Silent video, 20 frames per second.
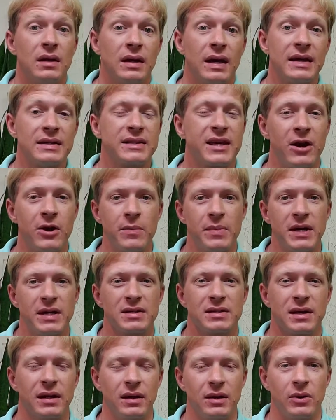Hey, it's Garrett
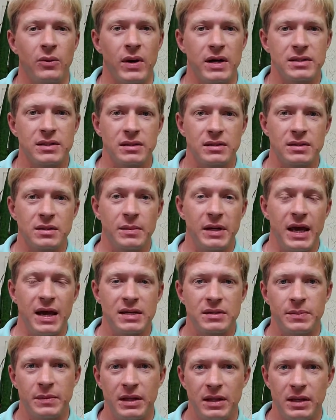Biss. I got a question. Somebody
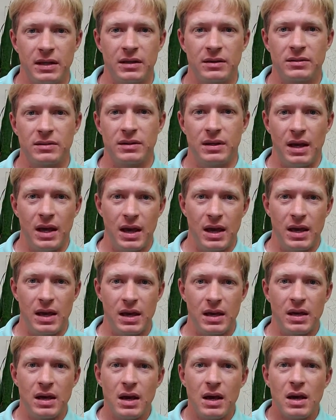asked me the other
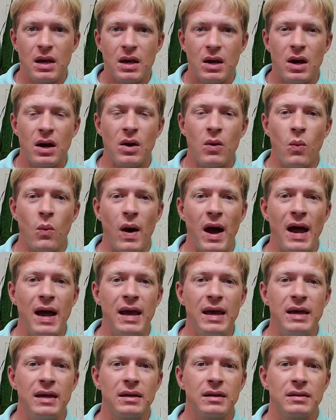day uh,
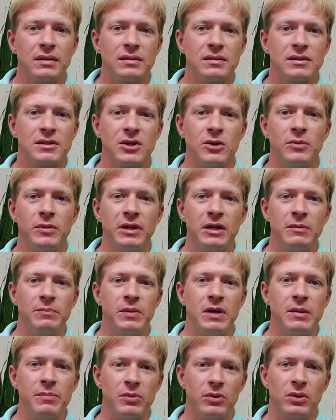why so many
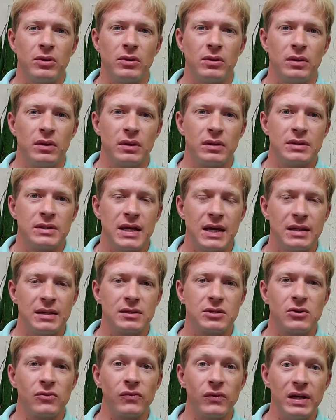people
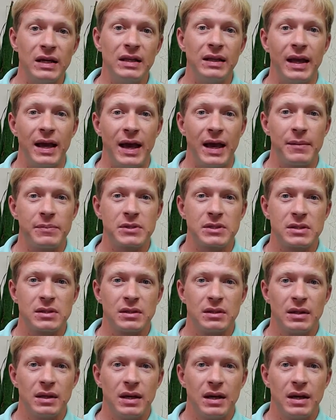tend to relapse